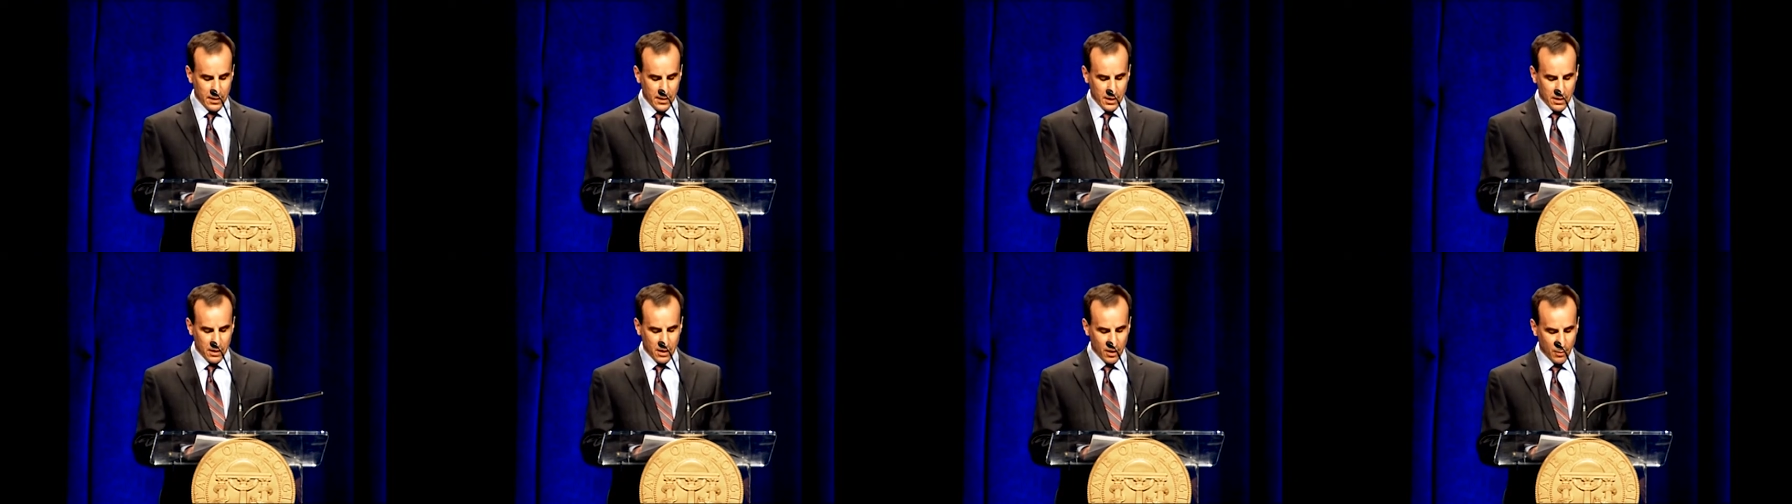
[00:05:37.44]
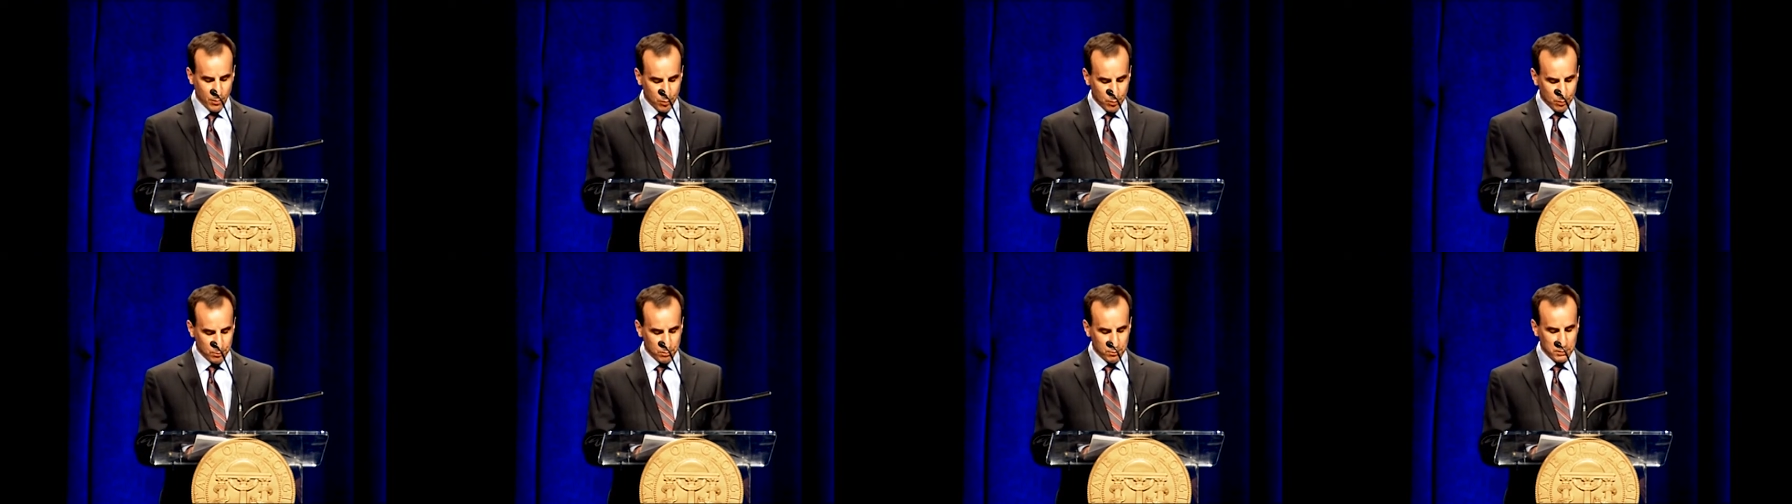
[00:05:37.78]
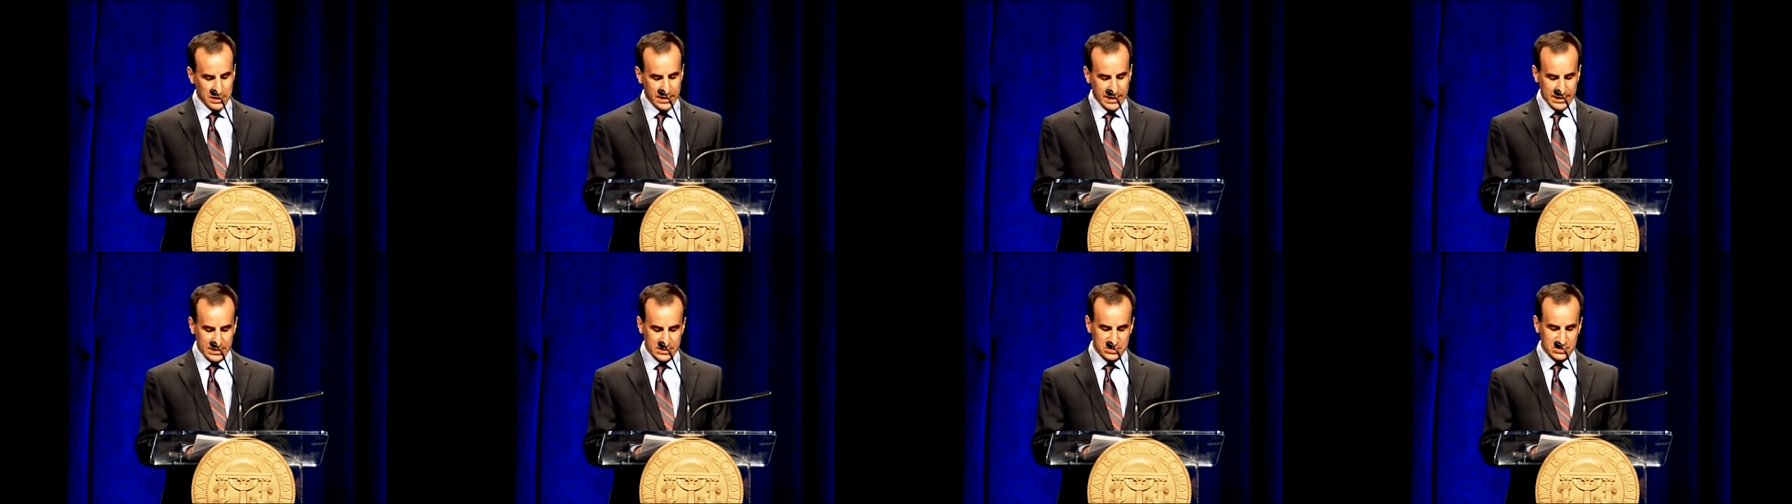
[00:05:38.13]
Our
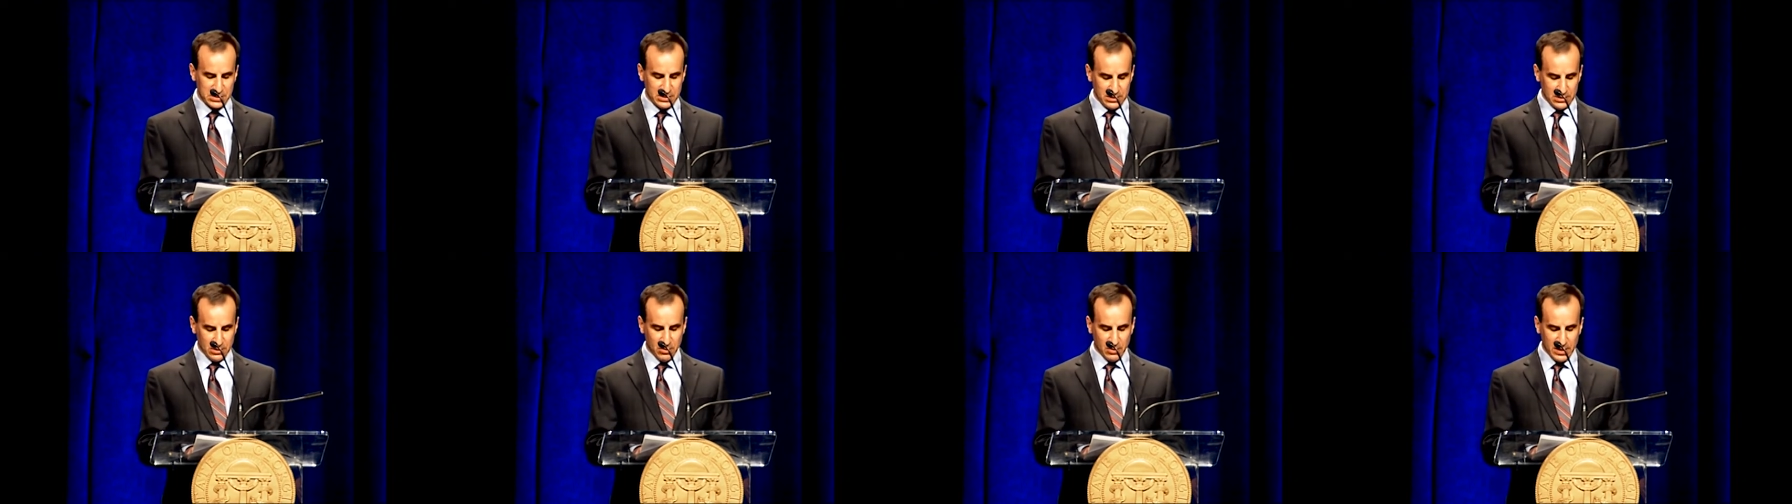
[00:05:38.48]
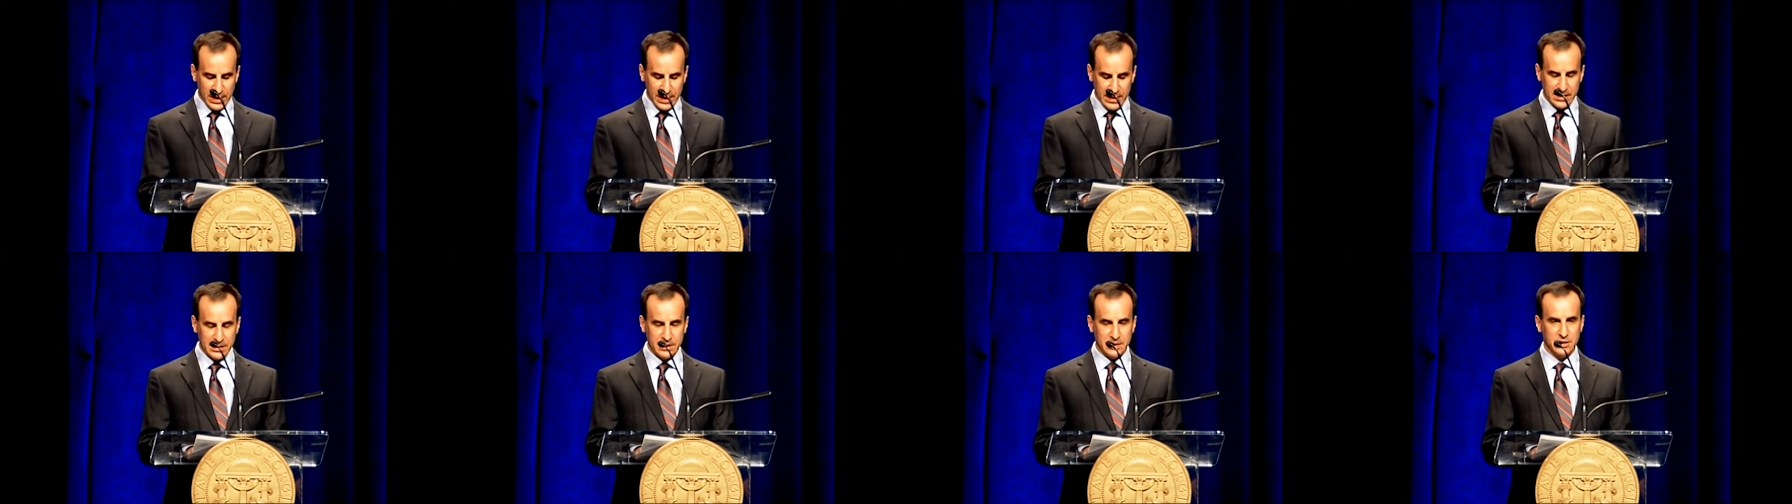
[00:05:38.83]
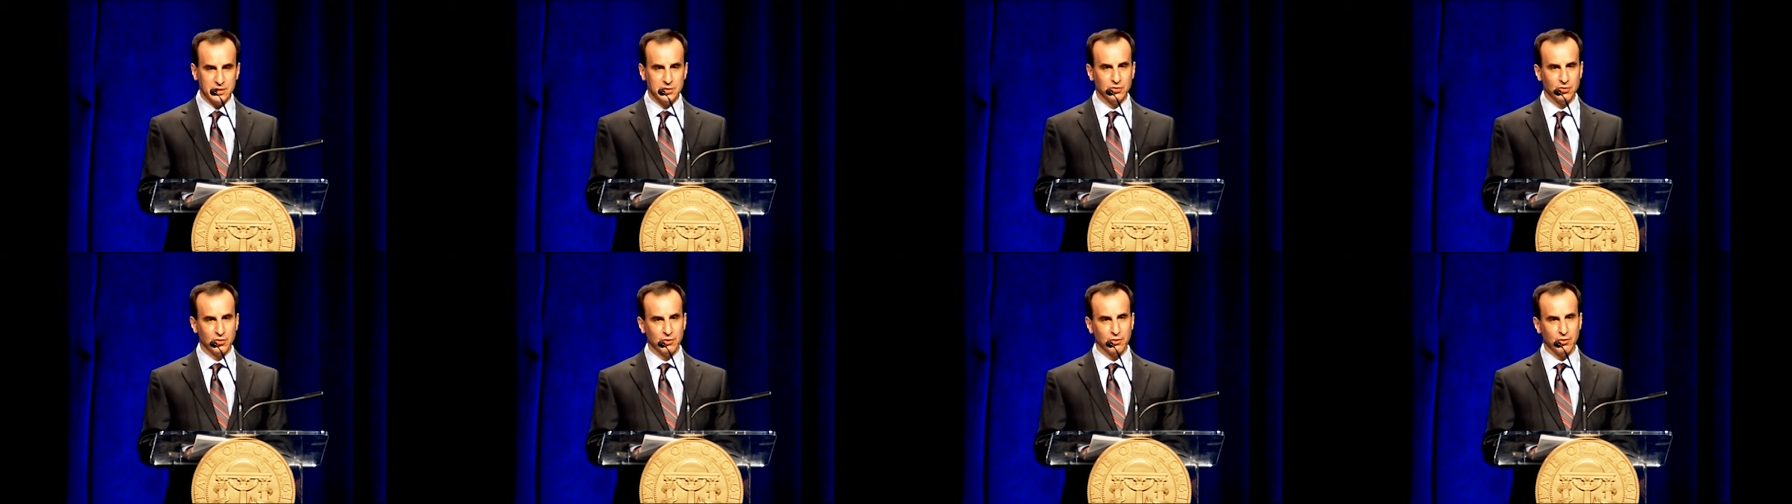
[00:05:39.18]
plant is located
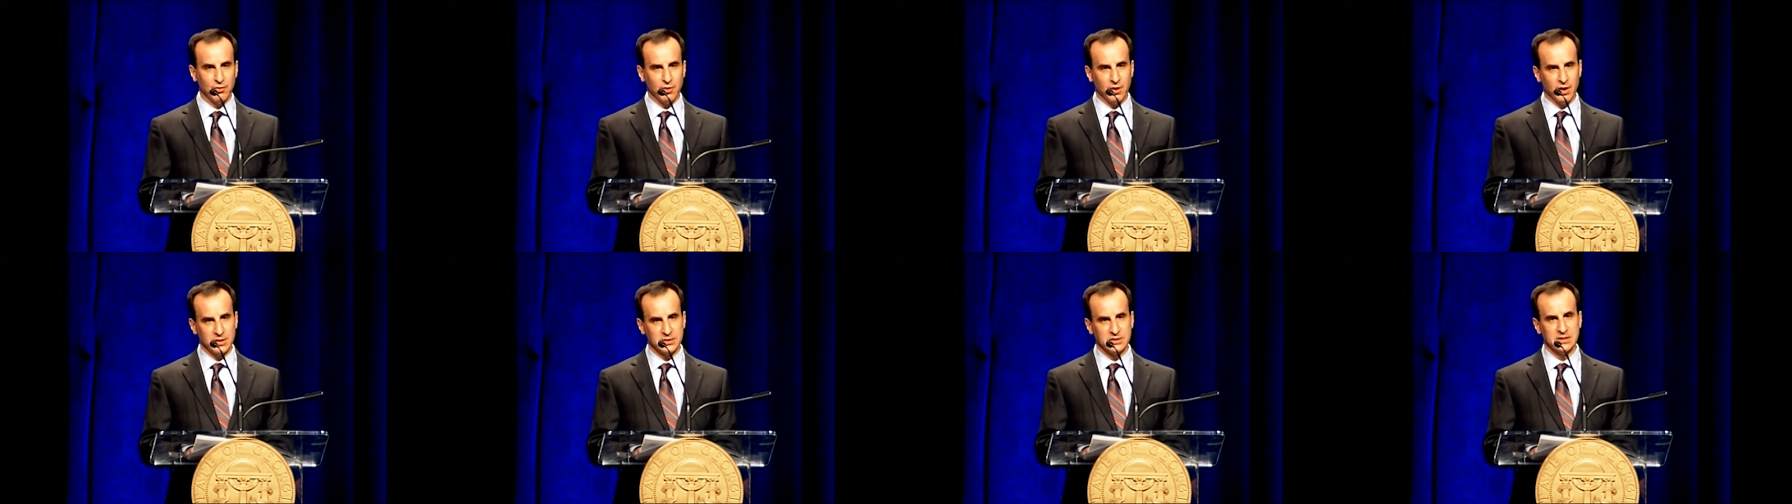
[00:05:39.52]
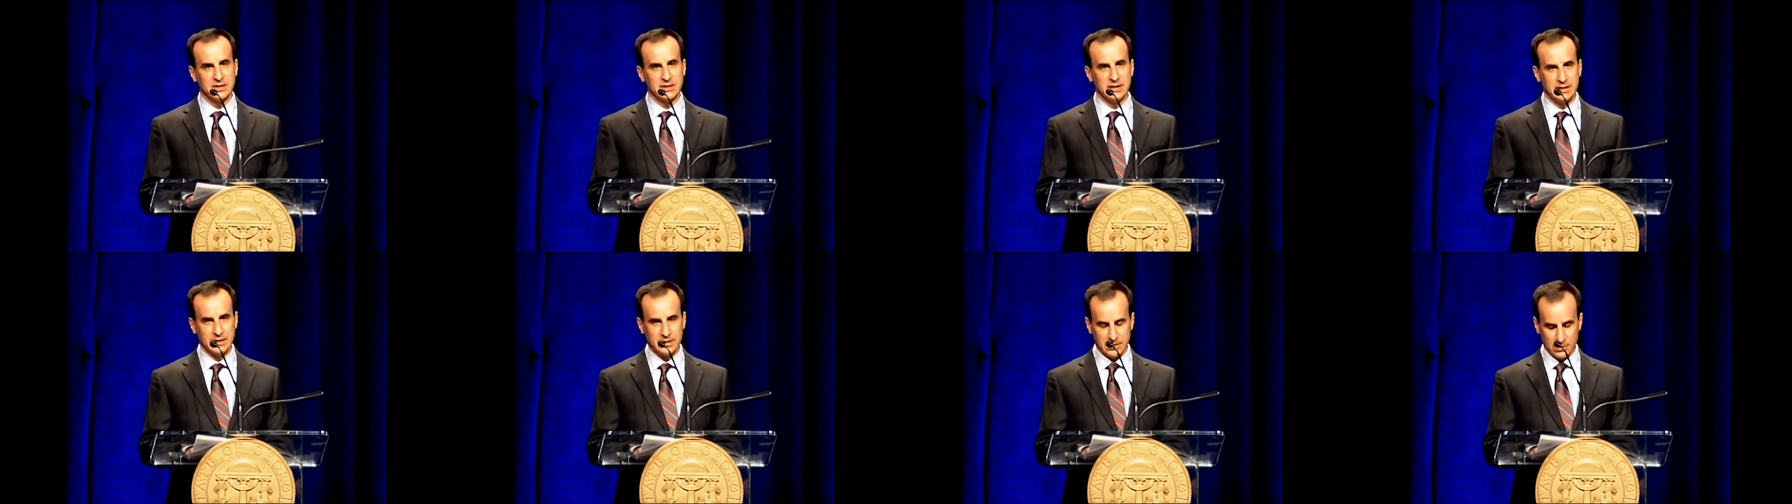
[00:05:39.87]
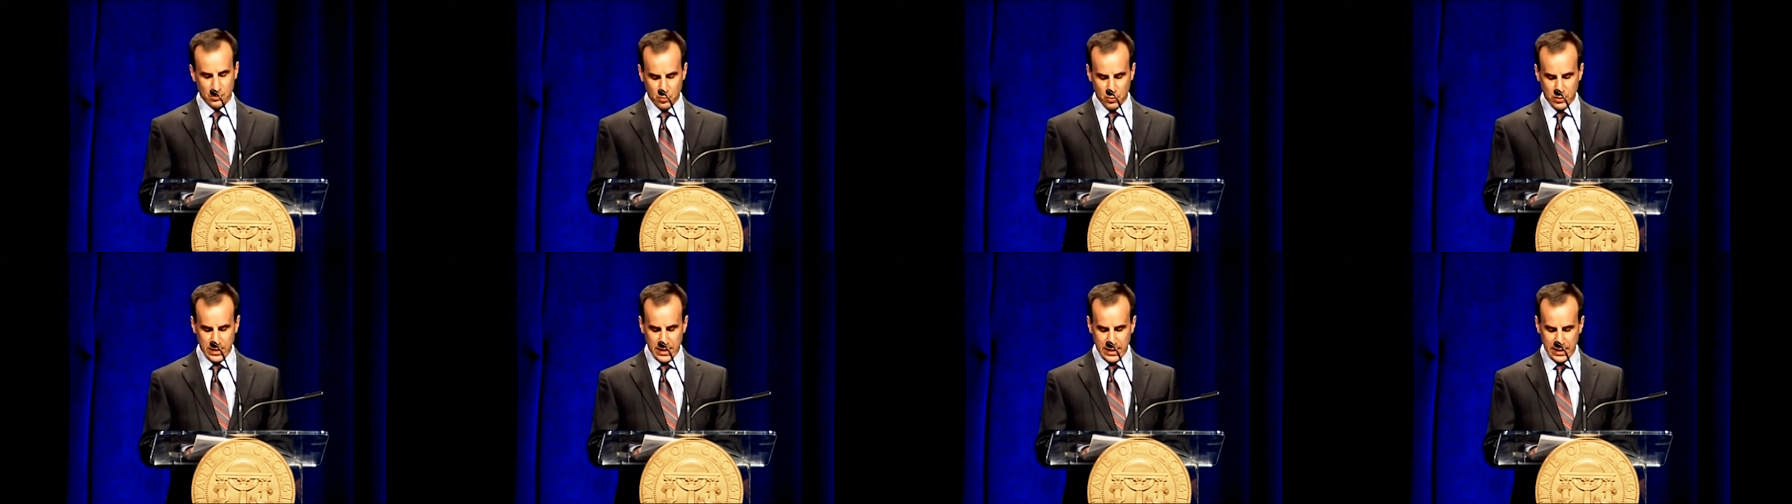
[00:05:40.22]
in Norcross in
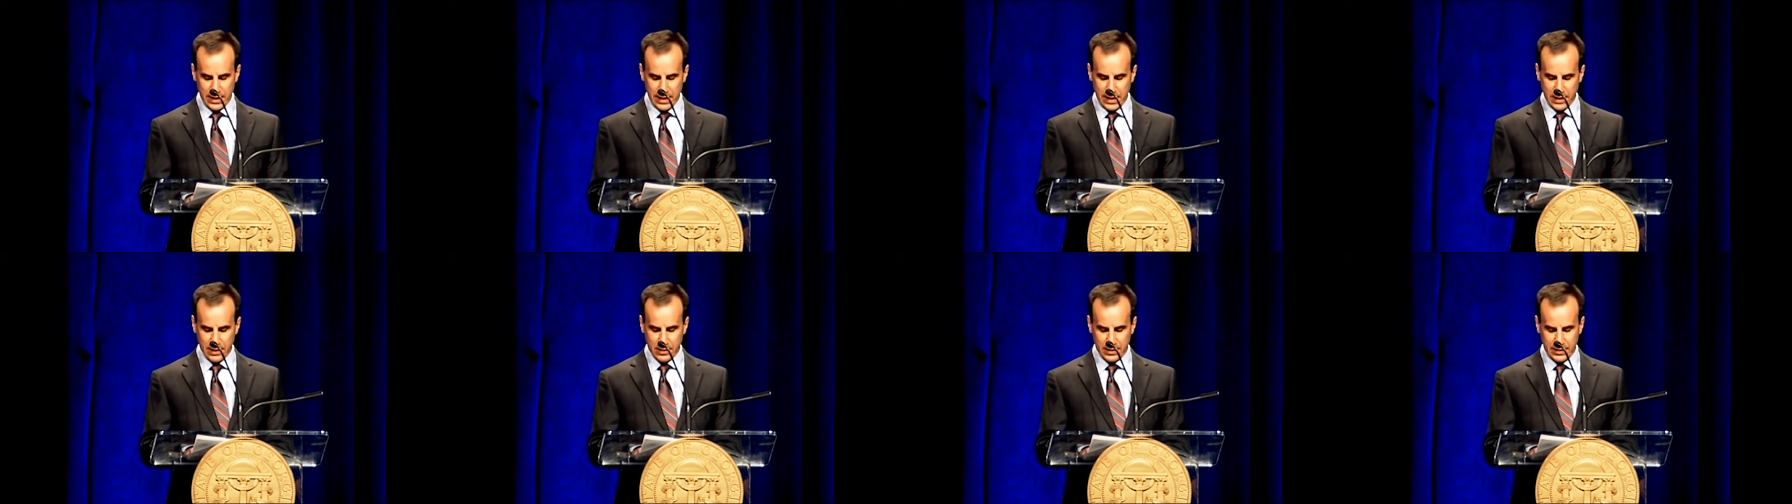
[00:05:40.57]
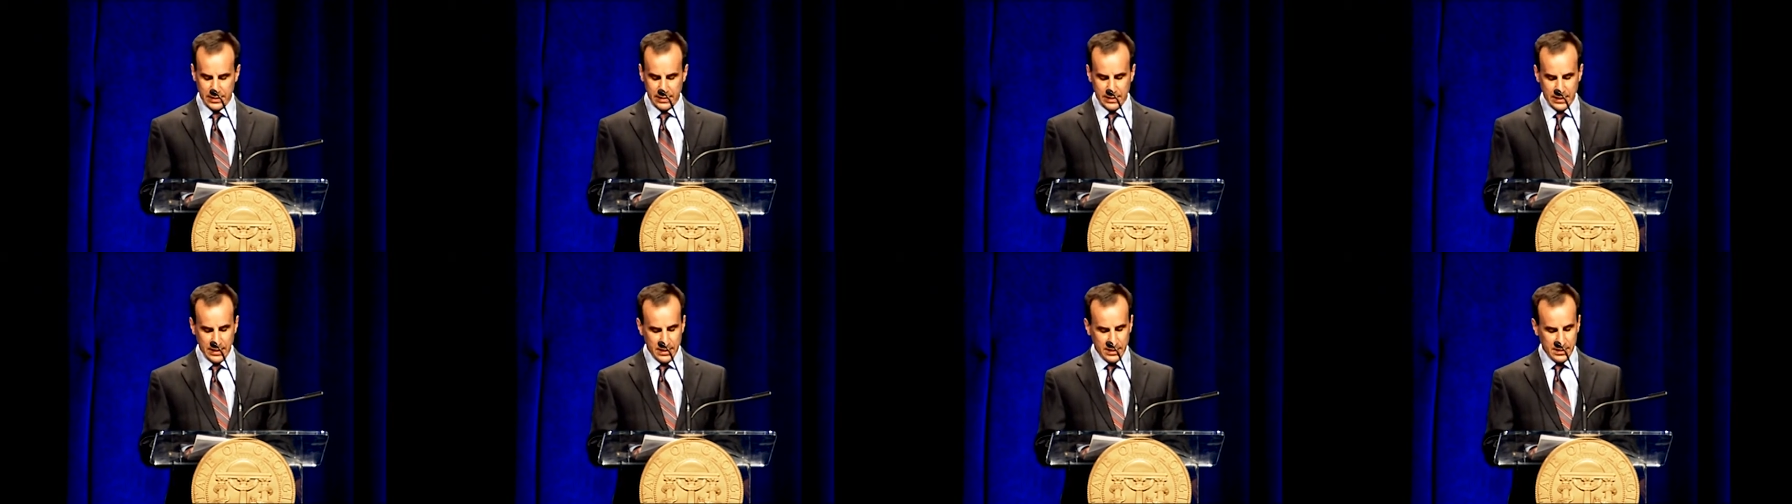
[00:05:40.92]
Gwinnett County.